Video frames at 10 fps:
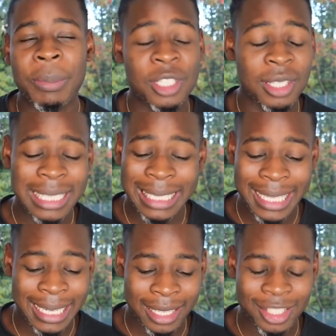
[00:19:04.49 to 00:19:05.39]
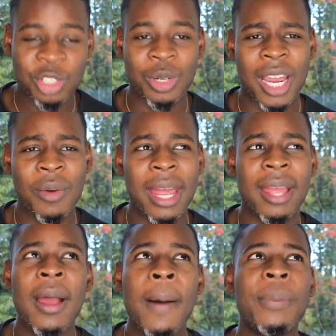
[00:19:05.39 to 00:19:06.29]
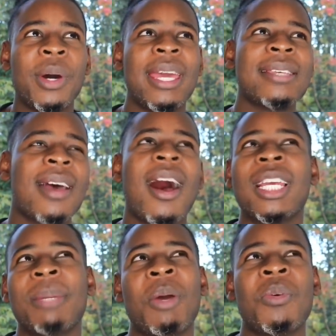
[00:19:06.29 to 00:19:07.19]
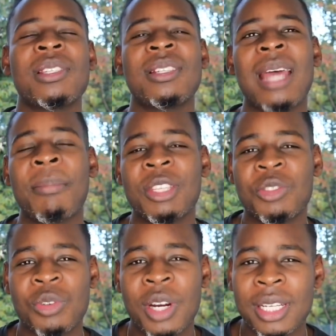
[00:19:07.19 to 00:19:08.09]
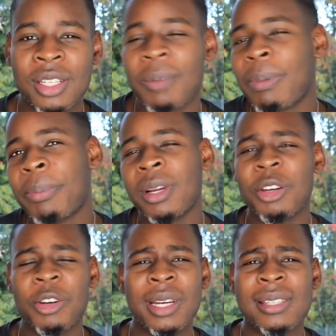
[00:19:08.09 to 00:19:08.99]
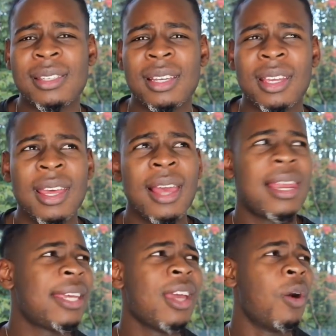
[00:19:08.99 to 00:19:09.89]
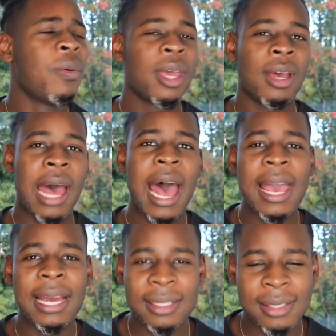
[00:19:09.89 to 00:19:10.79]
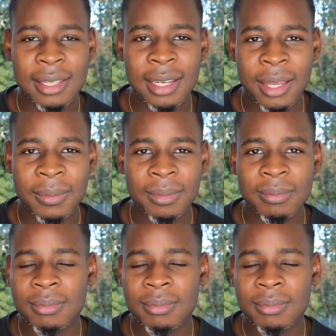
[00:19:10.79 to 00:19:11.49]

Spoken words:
He should have deleted it straight away. But his argument was the damage was already done. People had already seen it. Like, yo, I hadn't seen it.